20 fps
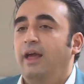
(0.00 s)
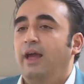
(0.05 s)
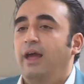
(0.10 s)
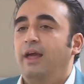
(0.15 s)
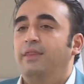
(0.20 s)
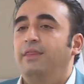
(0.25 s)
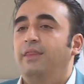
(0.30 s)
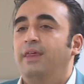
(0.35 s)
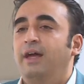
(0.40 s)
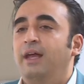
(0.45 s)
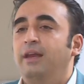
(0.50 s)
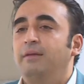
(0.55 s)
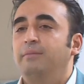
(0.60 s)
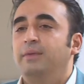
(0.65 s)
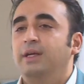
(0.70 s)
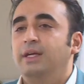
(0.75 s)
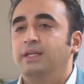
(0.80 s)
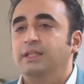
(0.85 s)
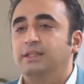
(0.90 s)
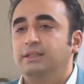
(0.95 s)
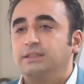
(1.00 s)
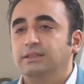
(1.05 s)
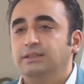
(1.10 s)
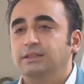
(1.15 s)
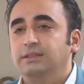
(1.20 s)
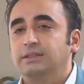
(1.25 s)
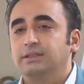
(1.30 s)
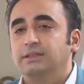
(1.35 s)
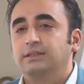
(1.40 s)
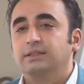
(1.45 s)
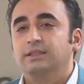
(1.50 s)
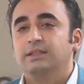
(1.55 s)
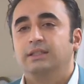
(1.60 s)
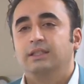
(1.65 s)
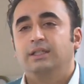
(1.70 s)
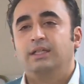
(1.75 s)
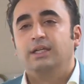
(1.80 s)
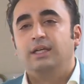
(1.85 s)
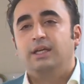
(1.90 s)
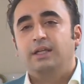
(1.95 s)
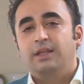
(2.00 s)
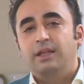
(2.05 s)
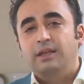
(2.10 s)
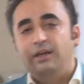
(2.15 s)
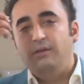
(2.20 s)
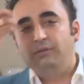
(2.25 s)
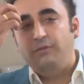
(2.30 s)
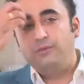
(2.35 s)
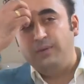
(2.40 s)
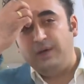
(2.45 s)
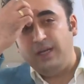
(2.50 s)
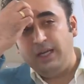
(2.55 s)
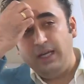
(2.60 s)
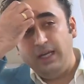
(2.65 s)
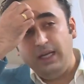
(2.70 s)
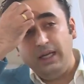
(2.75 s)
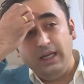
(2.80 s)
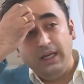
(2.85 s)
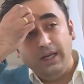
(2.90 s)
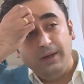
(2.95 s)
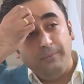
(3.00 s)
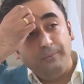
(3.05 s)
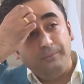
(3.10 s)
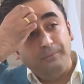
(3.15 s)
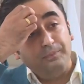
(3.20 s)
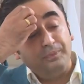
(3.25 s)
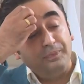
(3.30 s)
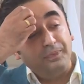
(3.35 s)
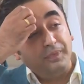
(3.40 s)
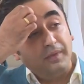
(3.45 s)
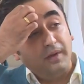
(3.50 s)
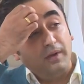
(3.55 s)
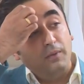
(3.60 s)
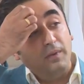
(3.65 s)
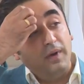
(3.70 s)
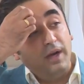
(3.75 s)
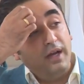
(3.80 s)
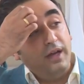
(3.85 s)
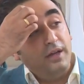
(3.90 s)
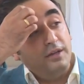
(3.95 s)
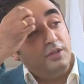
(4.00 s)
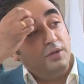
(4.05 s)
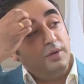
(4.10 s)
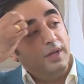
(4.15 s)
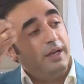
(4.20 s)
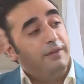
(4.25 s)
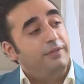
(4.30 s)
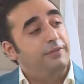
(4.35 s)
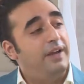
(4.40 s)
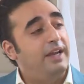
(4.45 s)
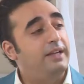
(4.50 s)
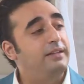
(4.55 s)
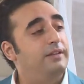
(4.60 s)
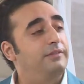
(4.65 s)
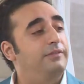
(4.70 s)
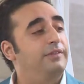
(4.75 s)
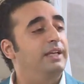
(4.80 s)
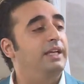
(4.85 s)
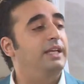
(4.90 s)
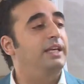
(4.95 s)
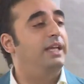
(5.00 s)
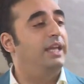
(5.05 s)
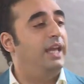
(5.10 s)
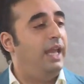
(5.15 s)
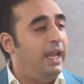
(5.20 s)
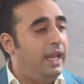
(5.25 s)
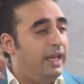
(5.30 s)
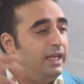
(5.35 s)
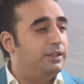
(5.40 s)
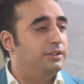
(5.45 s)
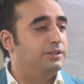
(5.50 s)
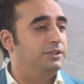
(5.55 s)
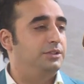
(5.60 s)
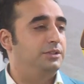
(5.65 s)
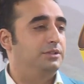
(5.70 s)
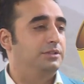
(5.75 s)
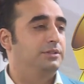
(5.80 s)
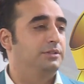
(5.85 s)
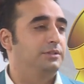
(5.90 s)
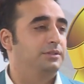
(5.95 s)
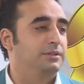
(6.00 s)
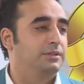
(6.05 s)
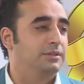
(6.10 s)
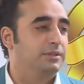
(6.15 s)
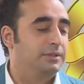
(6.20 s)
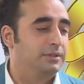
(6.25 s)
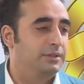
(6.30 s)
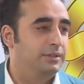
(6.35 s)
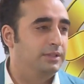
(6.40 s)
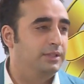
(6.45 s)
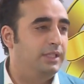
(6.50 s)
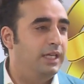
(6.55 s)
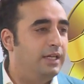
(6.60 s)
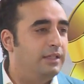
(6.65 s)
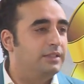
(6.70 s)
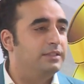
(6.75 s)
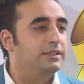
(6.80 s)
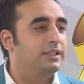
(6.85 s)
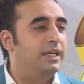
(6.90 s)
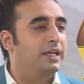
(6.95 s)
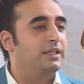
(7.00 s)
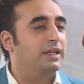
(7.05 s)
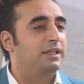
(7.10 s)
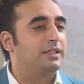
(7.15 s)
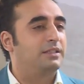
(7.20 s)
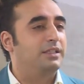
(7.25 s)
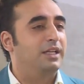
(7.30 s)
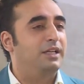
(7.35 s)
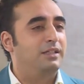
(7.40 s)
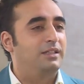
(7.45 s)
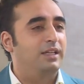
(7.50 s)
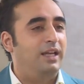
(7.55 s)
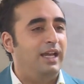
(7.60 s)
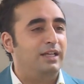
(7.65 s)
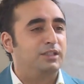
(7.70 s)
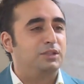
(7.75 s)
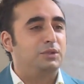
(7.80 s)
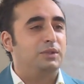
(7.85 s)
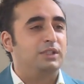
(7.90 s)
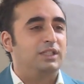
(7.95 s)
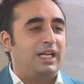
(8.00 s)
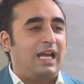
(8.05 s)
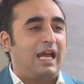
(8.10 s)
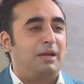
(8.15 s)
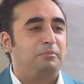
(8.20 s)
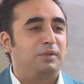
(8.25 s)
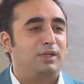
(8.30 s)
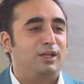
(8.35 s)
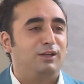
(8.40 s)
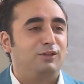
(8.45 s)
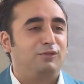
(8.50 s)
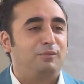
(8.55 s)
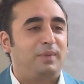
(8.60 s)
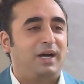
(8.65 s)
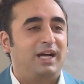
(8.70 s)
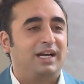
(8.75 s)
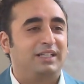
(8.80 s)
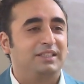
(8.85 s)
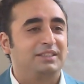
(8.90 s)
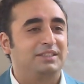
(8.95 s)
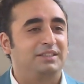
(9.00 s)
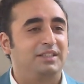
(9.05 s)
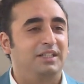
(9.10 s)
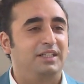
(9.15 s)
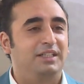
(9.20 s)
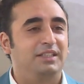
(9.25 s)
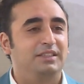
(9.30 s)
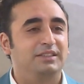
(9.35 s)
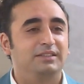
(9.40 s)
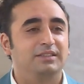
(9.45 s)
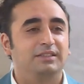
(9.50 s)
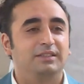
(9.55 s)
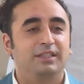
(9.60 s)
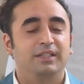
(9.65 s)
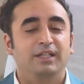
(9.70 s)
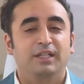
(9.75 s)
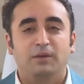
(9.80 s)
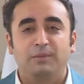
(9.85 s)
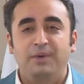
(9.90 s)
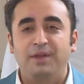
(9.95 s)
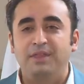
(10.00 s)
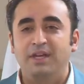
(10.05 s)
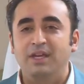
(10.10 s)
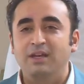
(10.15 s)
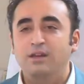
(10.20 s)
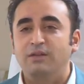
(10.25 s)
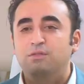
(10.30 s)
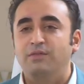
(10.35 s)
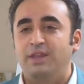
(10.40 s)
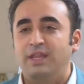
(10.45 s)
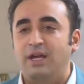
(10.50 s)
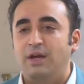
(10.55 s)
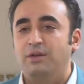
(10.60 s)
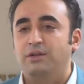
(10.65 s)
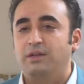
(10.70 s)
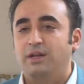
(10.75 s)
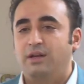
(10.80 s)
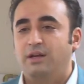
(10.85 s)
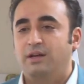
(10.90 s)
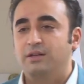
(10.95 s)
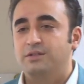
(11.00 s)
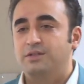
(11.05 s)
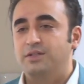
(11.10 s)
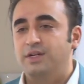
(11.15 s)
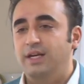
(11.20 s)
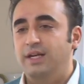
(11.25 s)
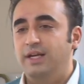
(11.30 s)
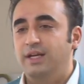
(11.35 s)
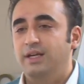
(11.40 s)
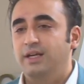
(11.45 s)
And that means that if we were to effectively engage the internet, intellectual capital of Pakistan, within and without the country.